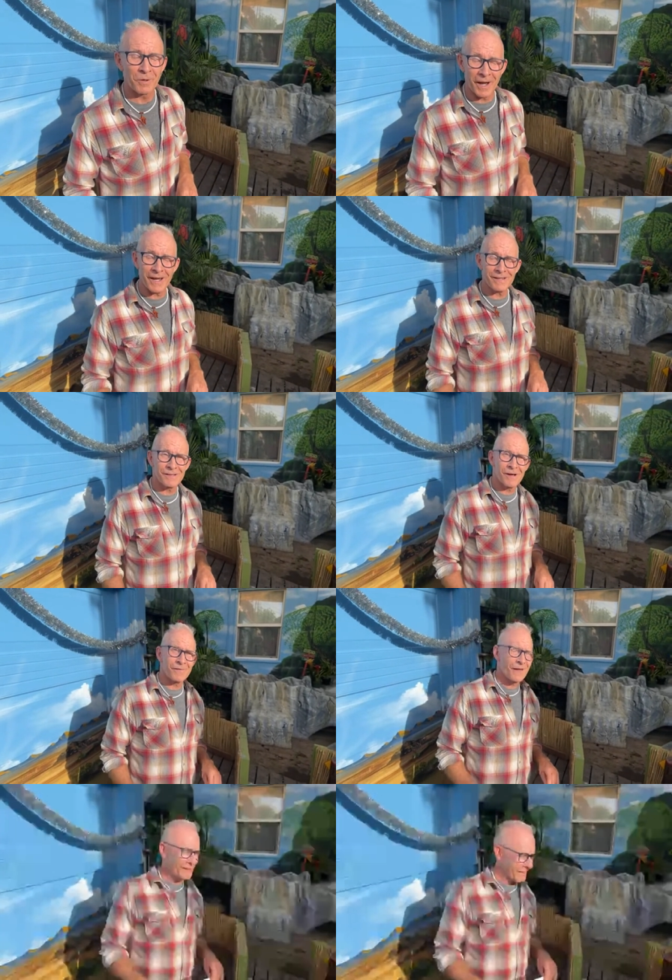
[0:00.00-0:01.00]
Right? Oh,
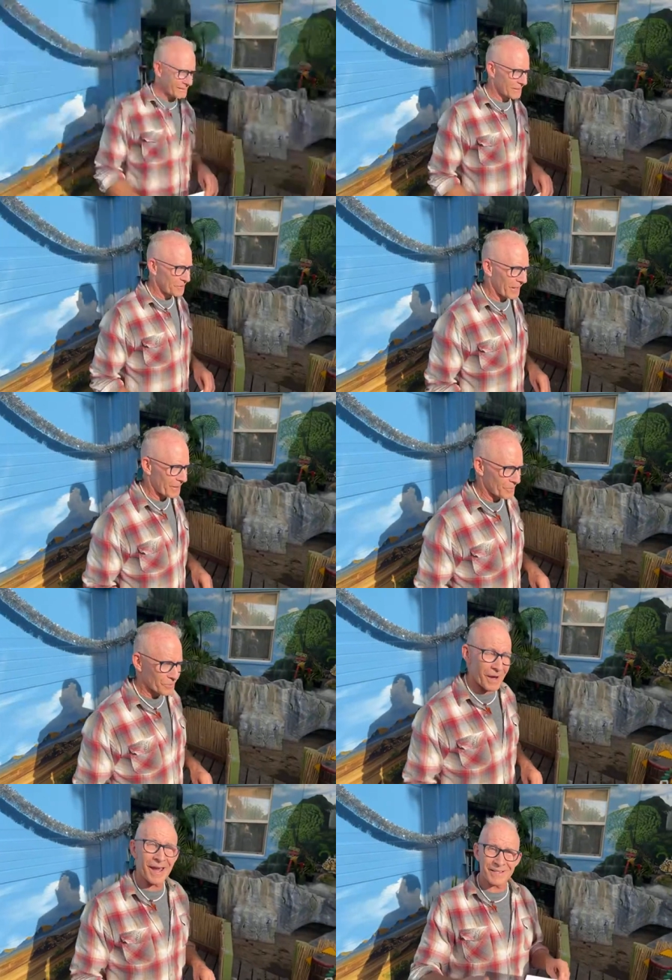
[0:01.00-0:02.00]
that's incredible,
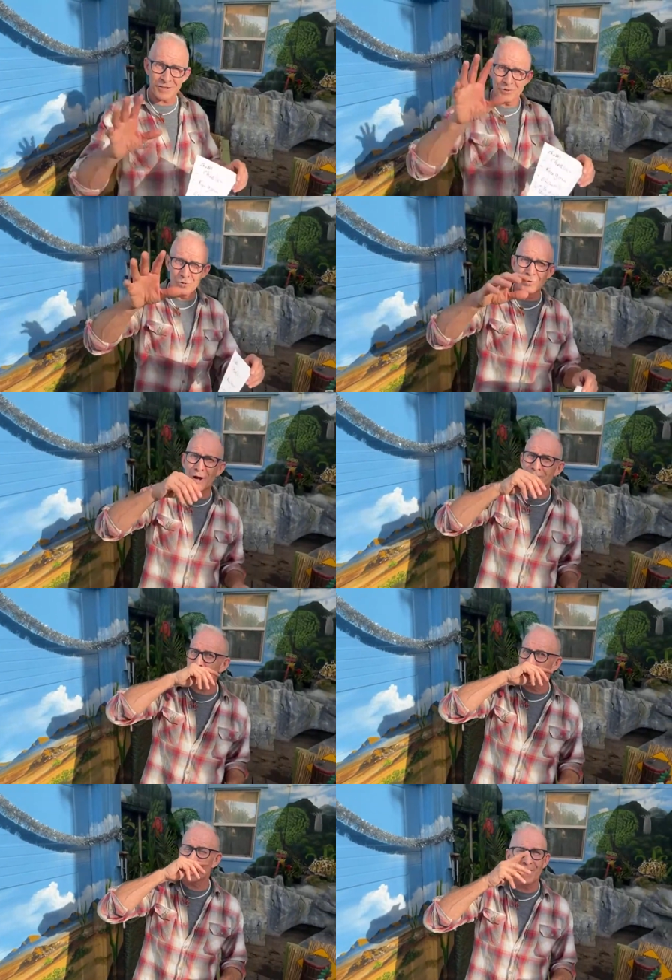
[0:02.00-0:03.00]
right? So you know,
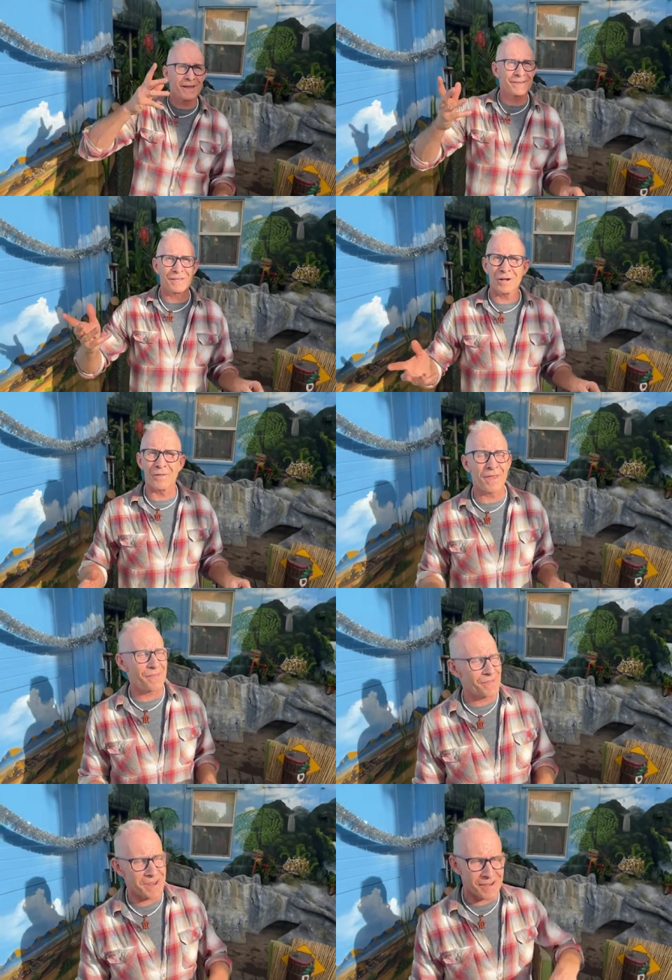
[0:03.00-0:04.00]
too, that, you know,
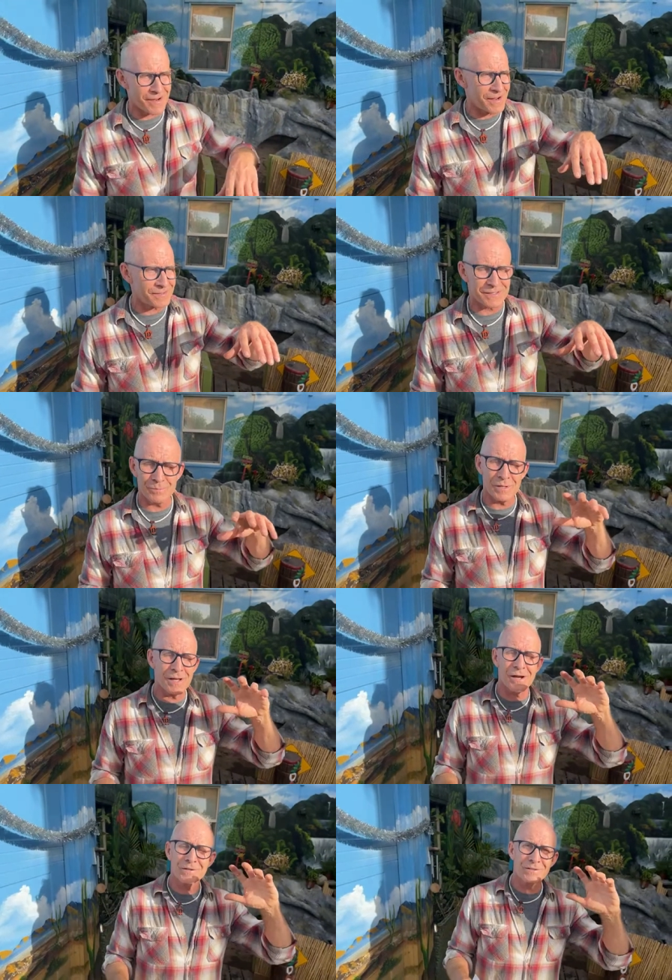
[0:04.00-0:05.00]
that they, are, to
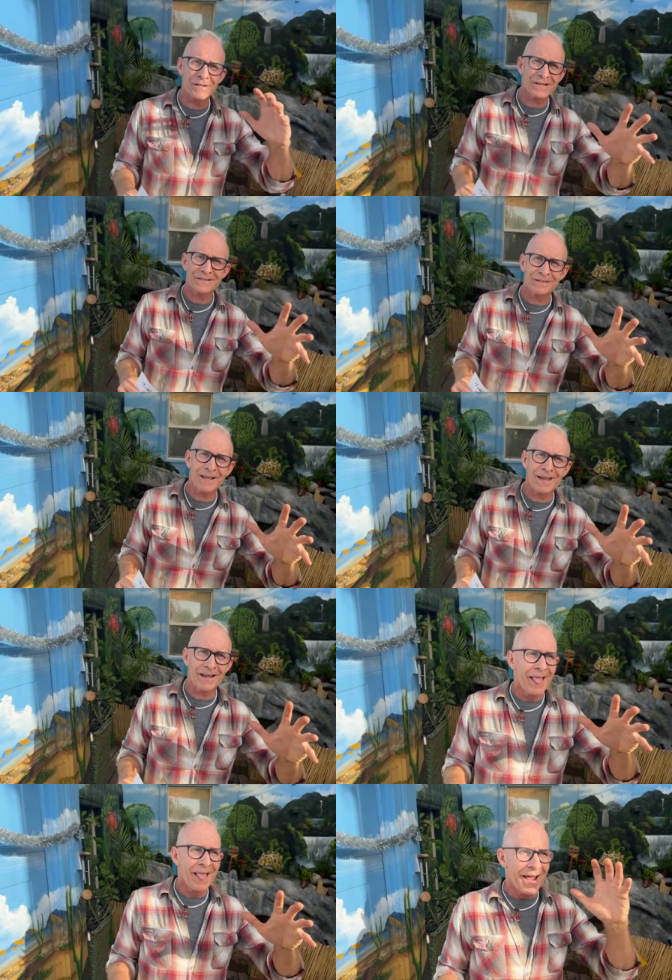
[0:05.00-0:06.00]
me, are just like
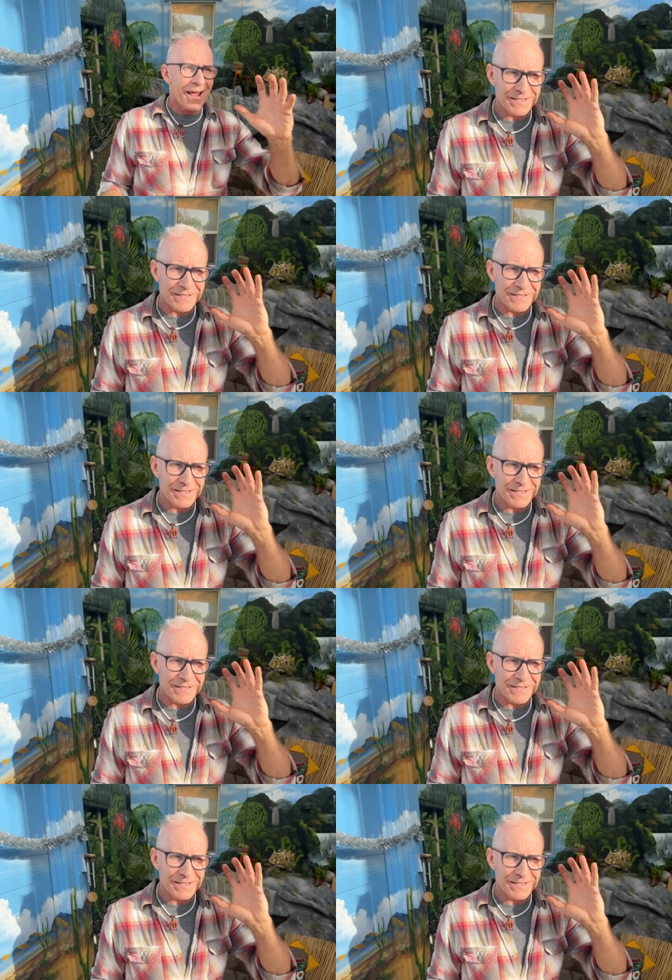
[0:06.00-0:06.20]
as